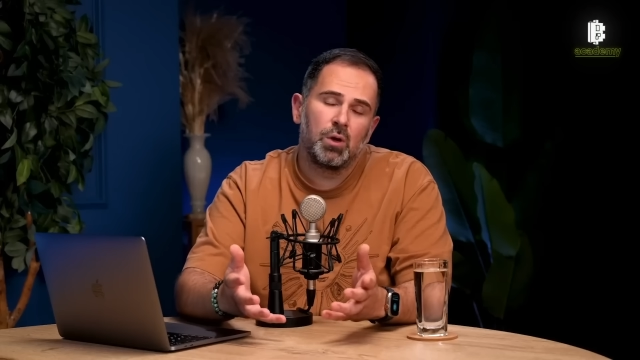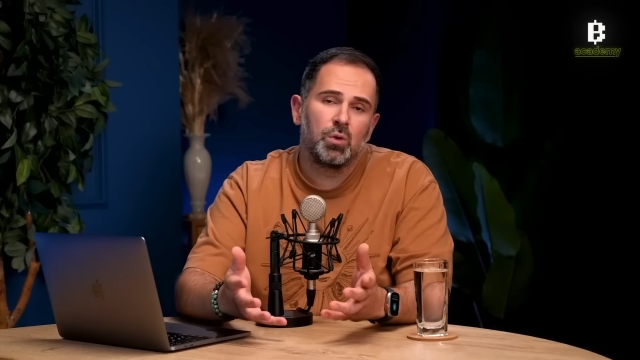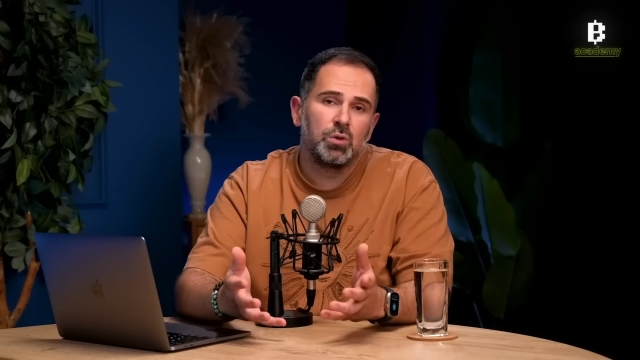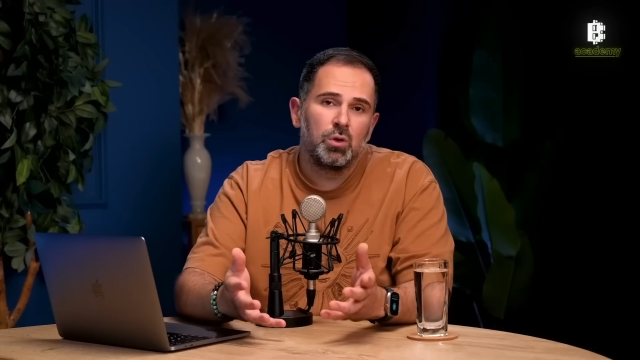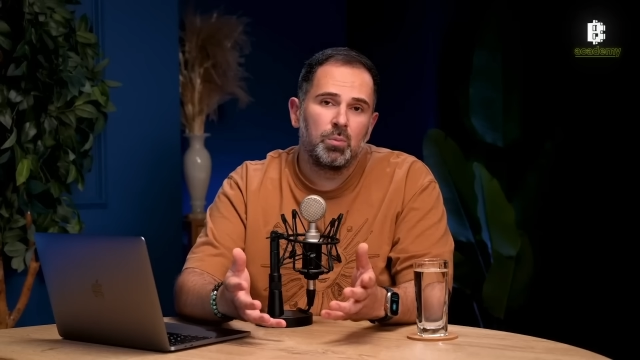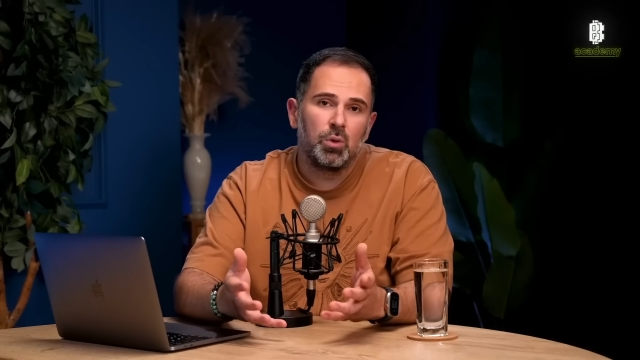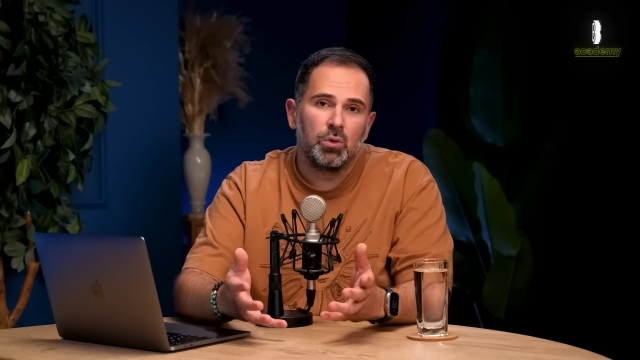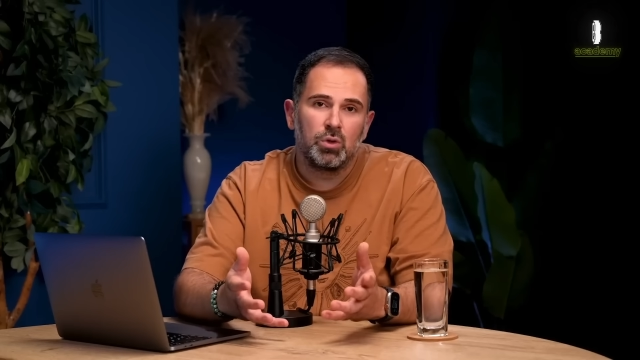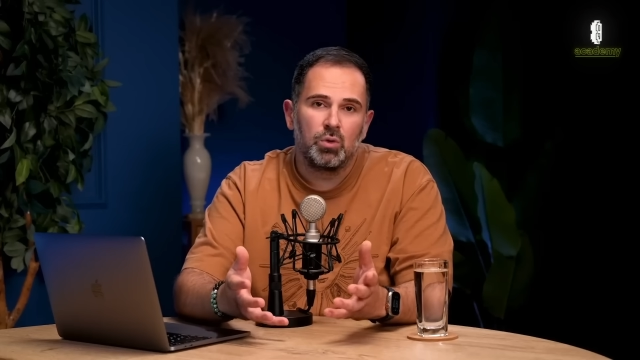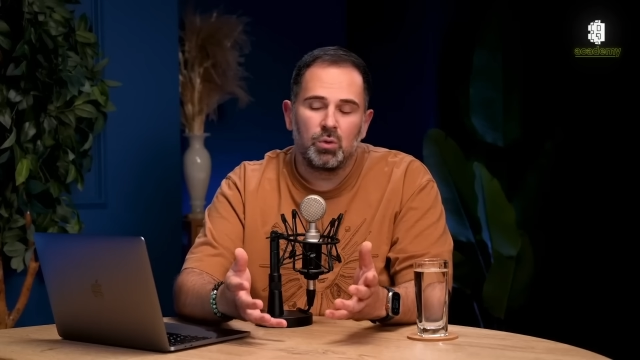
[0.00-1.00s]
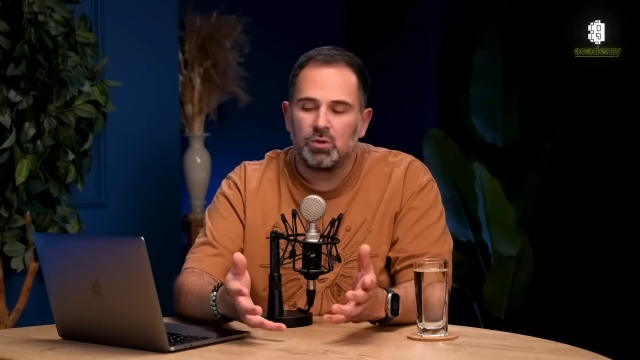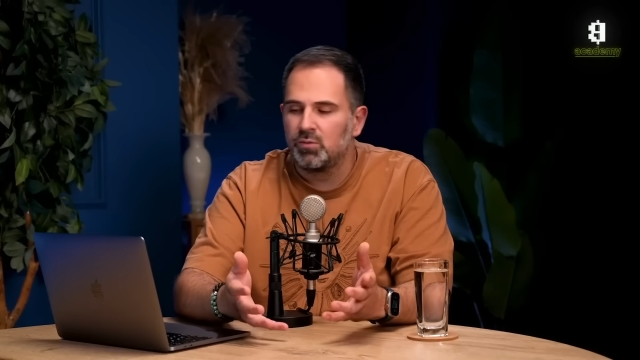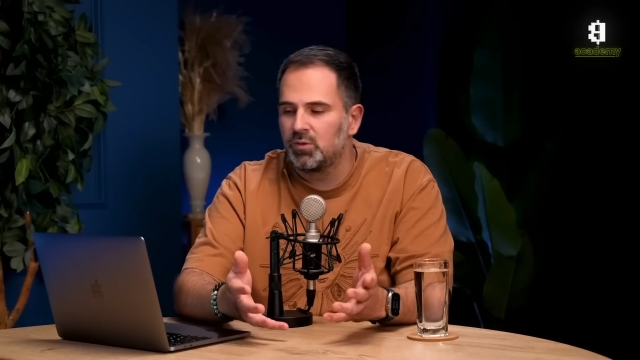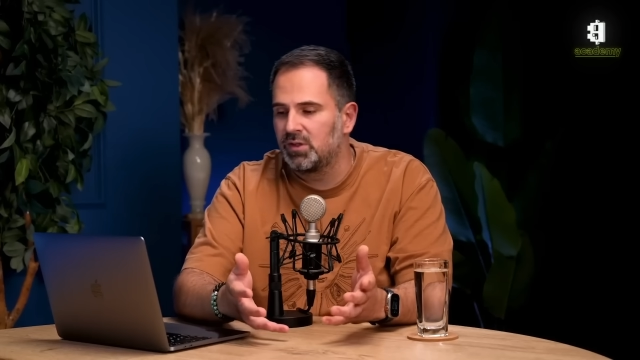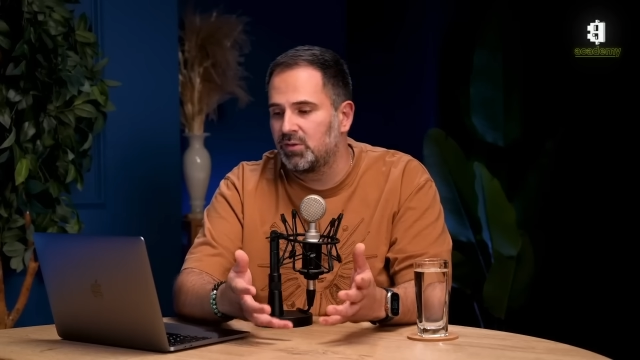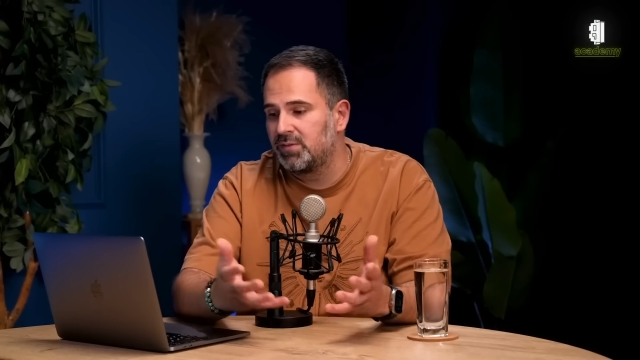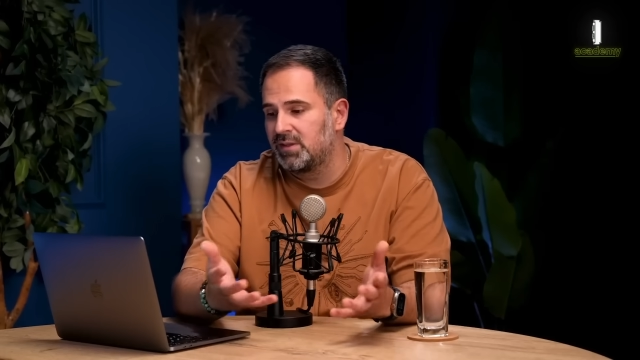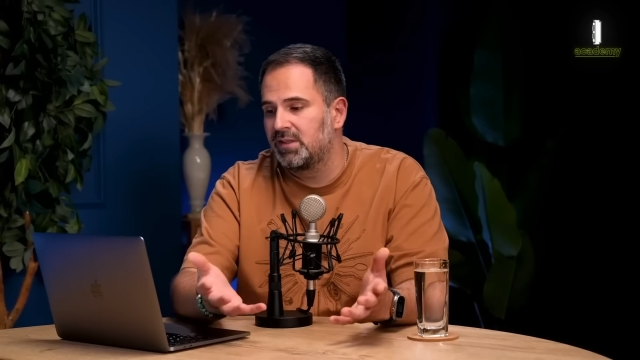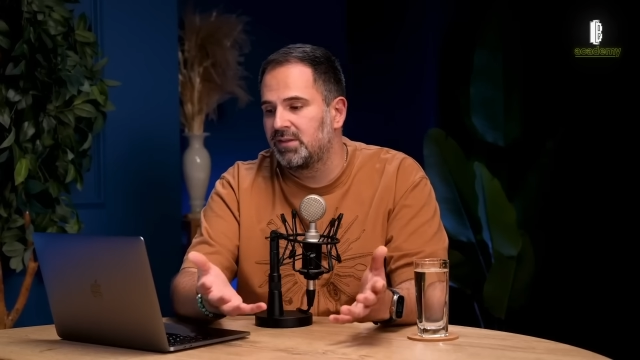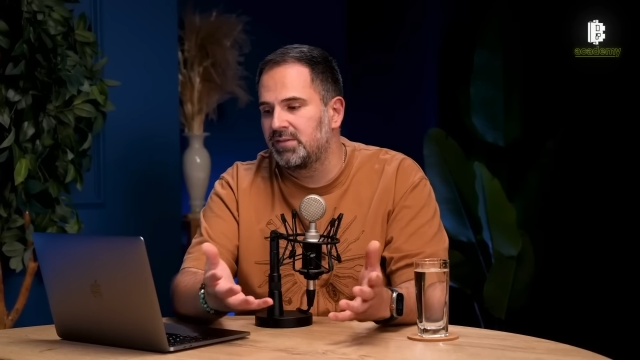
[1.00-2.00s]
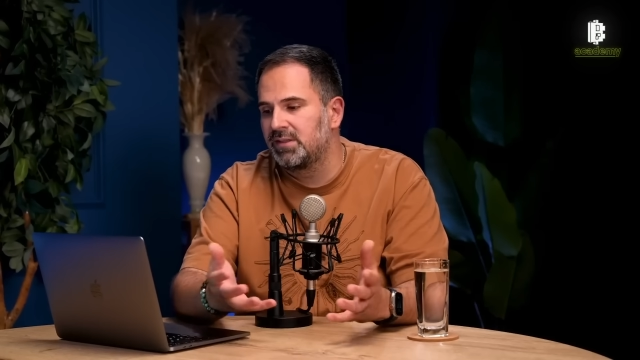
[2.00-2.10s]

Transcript: are also protocols for derivatives,